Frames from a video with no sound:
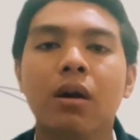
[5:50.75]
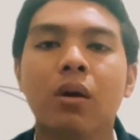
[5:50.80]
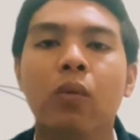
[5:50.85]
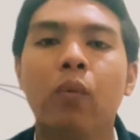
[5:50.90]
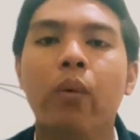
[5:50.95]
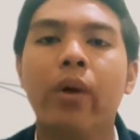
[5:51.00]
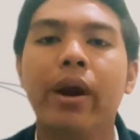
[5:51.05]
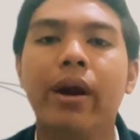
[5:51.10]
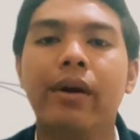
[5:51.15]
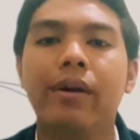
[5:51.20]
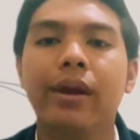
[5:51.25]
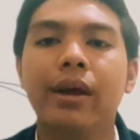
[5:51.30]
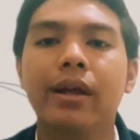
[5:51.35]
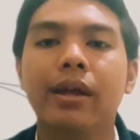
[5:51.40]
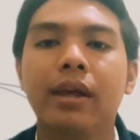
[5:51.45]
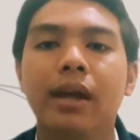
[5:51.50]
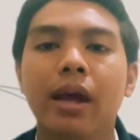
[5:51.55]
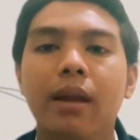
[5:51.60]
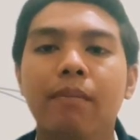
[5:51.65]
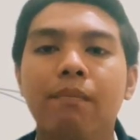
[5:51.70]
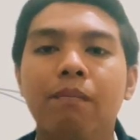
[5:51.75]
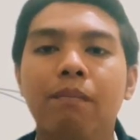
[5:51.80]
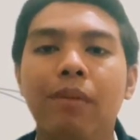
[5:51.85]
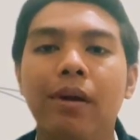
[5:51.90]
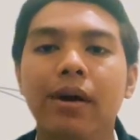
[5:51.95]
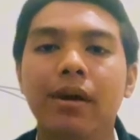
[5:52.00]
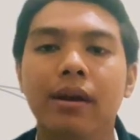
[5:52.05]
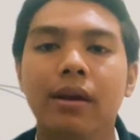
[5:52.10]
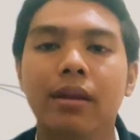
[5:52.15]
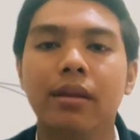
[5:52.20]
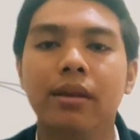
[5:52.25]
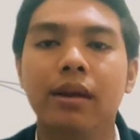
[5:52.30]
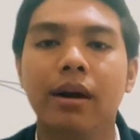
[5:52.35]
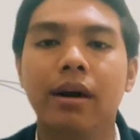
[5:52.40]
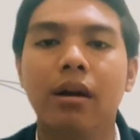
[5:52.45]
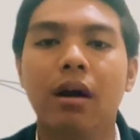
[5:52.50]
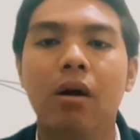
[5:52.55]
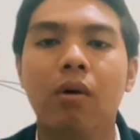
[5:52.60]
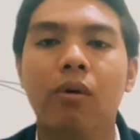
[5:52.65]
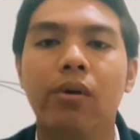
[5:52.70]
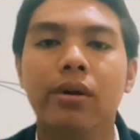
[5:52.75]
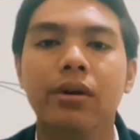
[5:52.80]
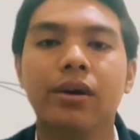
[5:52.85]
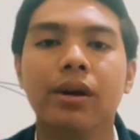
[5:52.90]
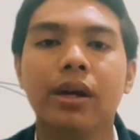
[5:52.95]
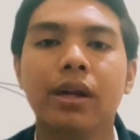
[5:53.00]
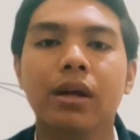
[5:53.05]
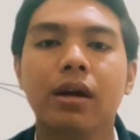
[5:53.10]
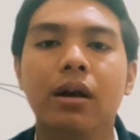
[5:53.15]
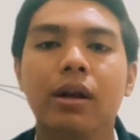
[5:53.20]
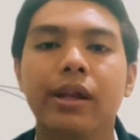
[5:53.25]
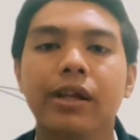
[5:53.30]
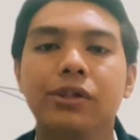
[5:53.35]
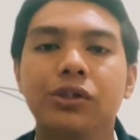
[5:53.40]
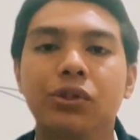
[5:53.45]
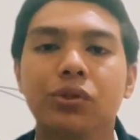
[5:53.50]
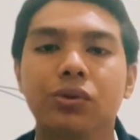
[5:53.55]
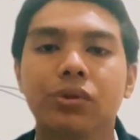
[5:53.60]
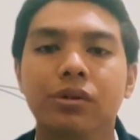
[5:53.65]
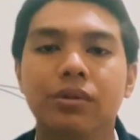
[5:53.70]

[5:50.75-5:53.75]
where they can plug in their own critical issues.